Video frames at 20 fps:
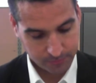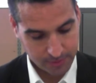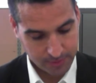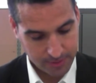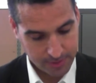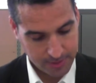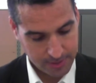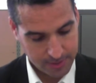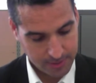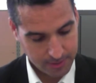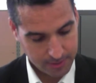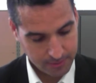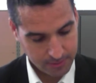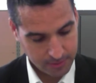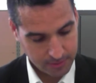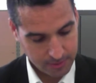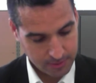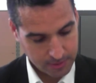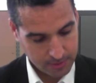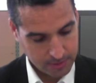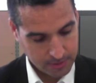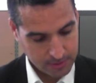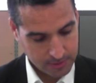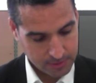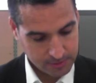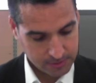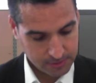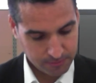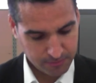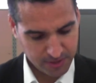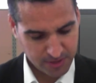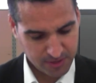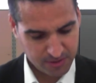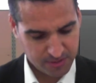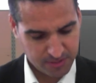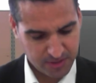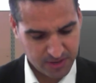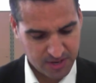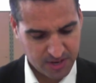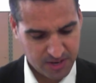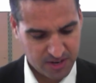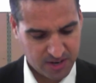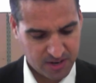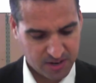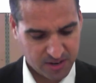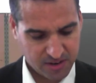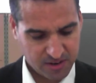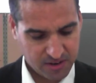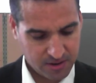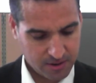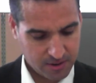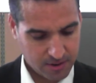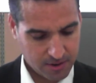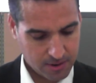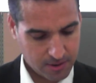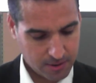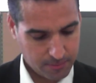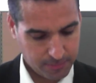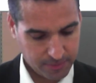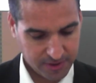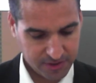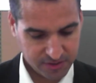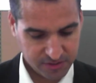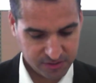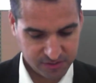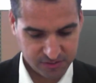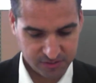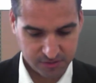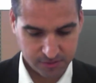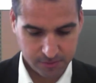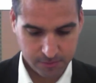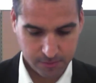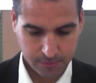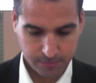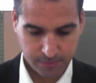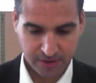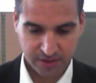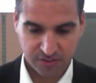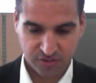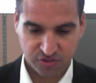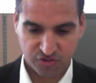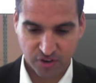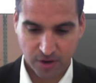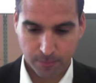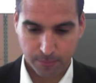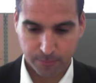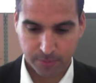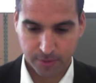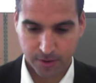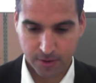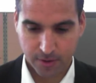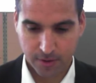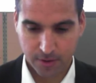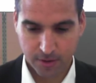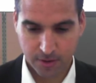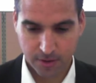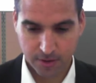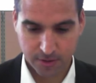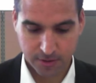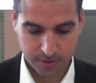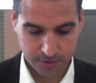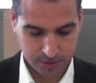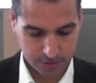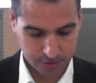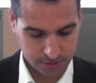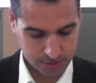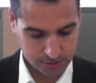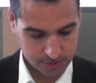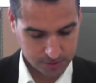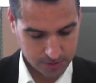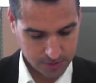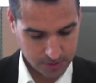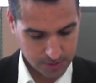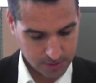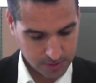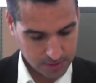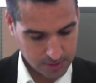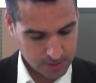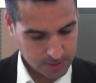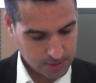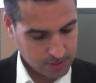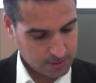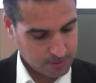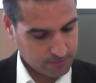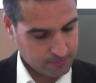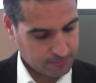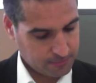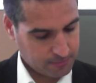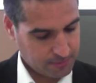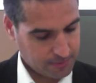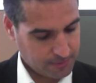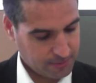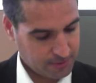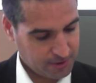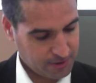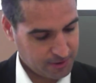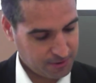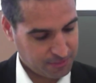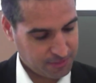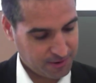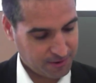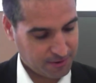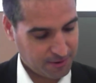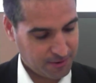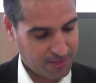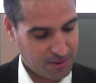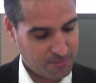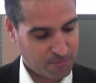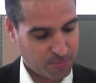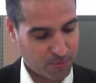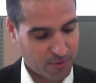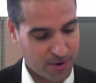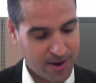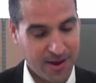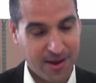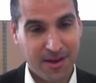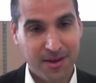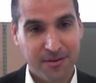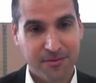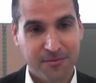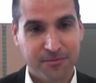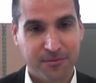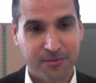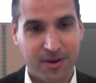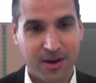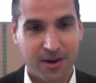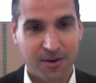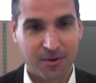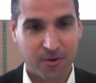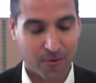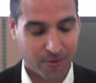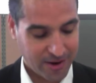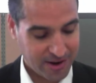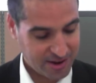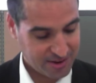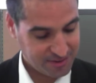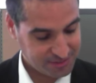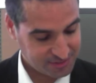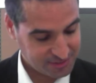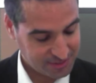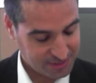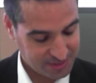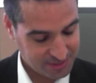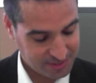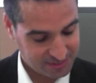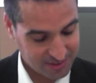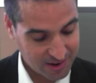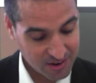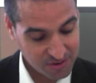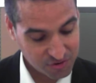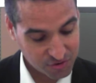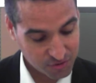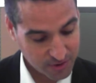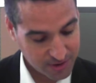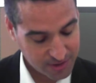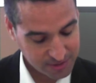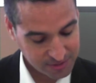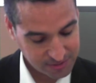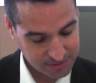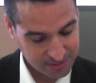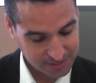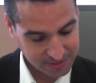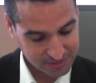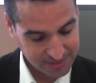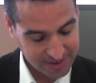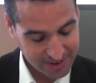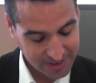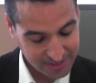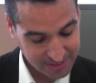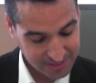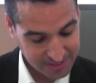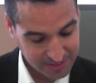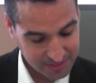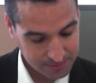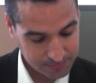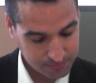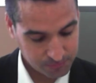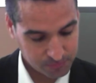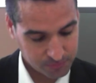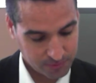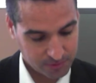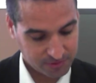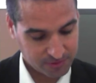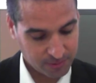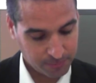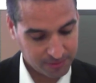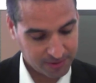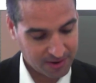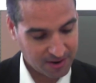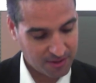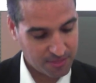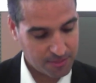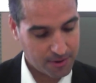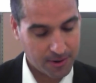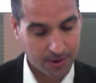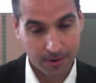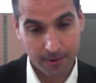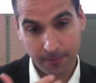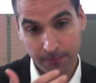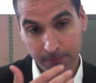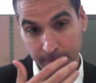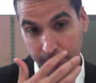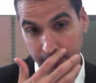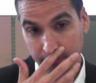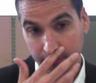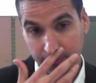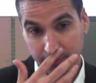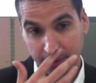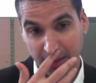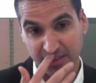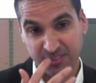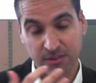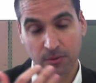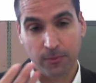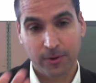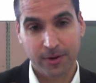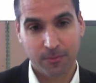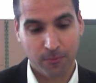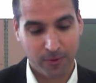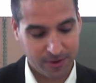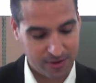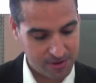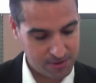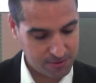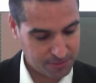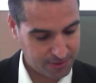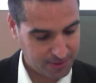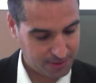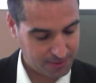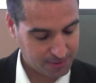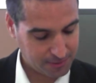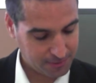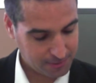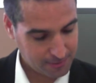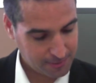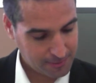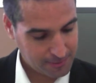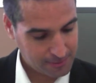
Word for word: Okay. So what do you think? Are base base jumpers? What do you think? Are they brave, uh, crazy, dangerous, exciting, or something other? Okay. So what do, what do you think?